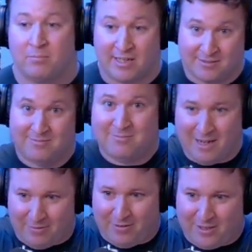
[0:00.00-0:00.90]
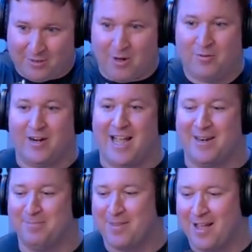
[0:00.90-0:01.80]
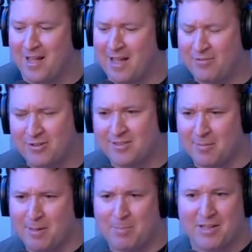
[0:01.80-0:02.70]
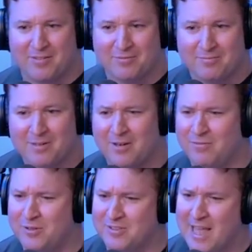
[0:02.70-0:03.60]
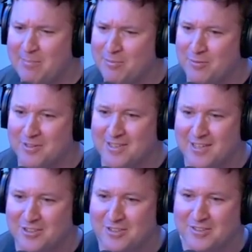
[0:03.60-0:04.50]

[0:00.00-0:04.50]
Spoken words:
Press, right, referring to overhead. I've heard some people have confused that before. Is that true?